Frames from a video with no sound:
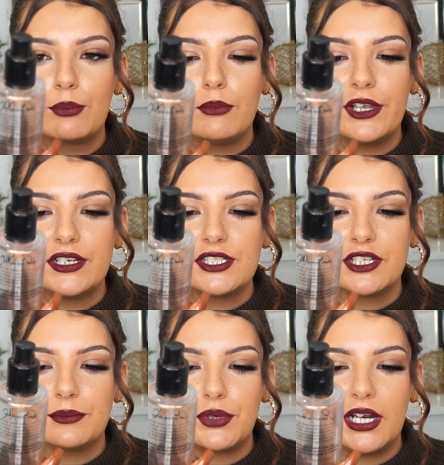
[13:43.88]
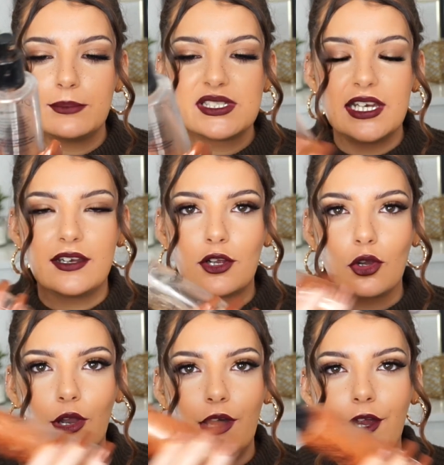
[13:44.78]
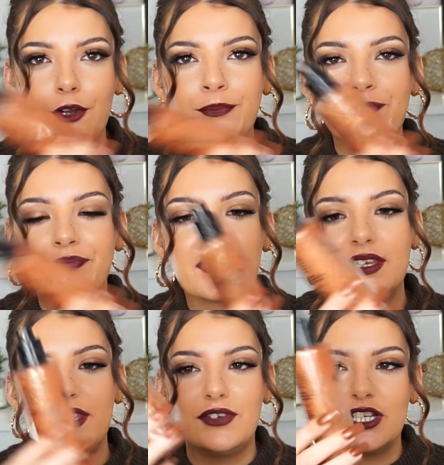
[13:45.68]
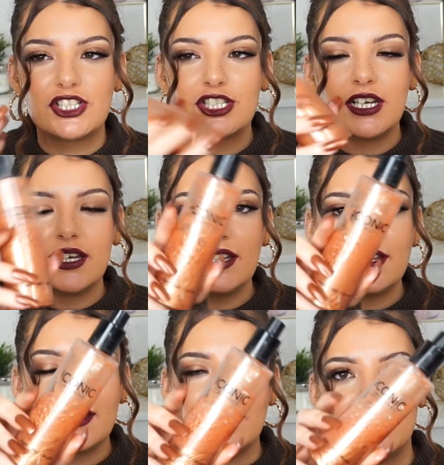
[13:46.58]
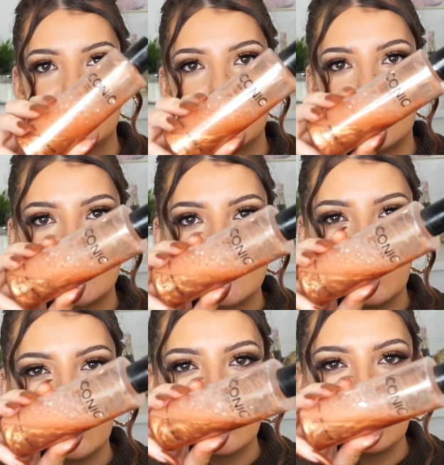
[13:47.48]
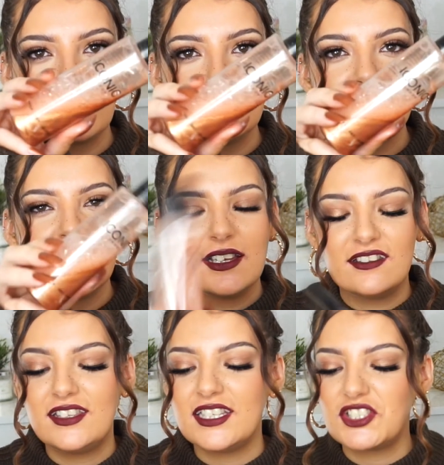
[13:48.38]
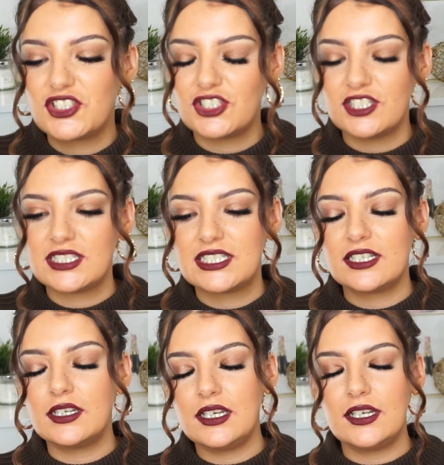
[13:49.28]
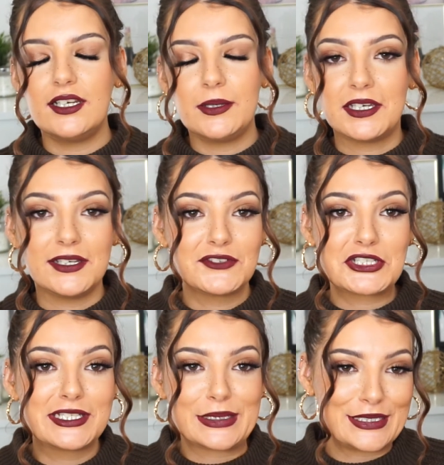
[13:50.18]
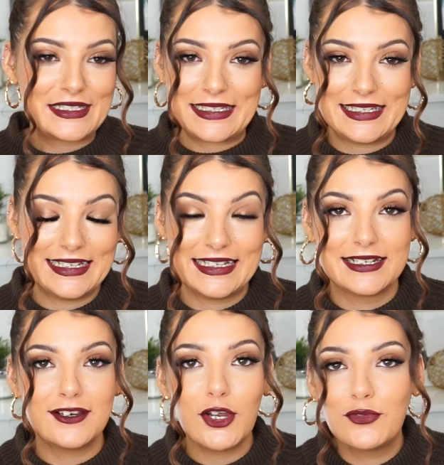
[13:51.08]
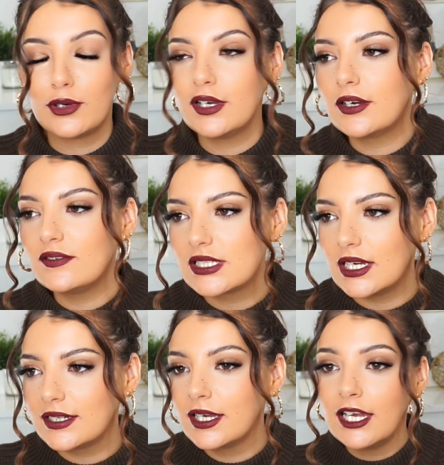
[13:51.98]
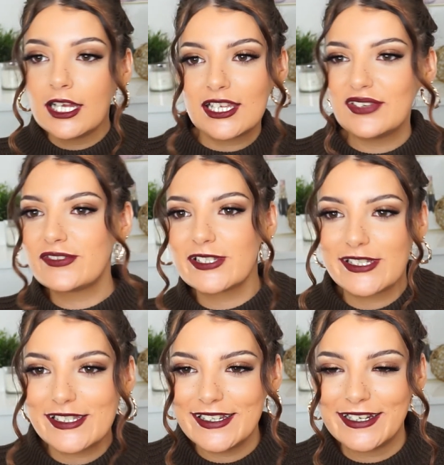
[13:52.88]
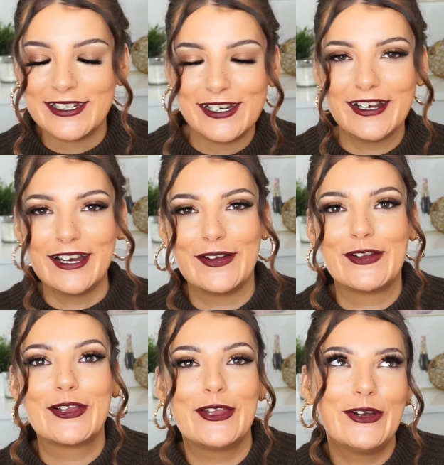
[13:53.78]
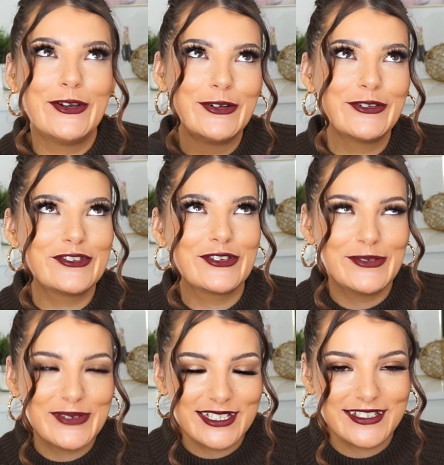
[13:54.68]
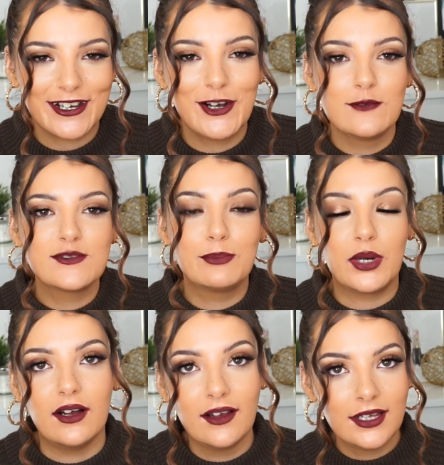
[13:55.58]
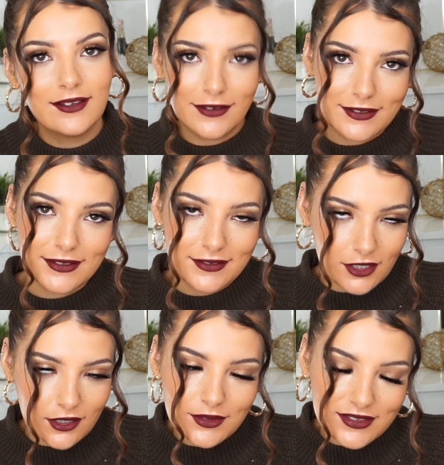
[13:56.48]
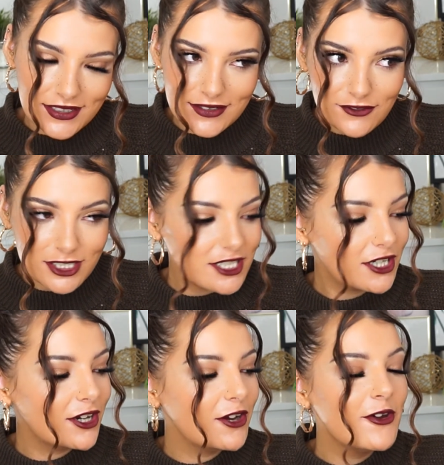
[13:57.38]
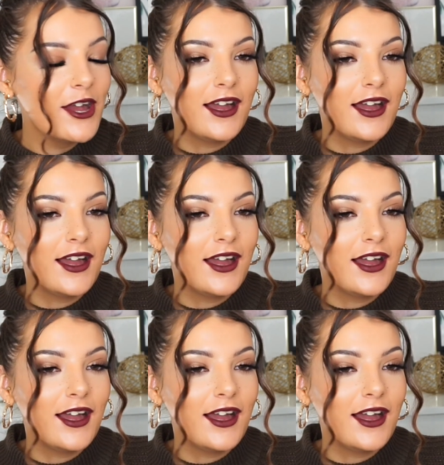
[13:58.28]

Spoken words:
London Prep Set and Glow. Give it a shake and it transformed. This just gives the skin, I feel like I've said gives the skin a glow so many times, but this is a glowing skin video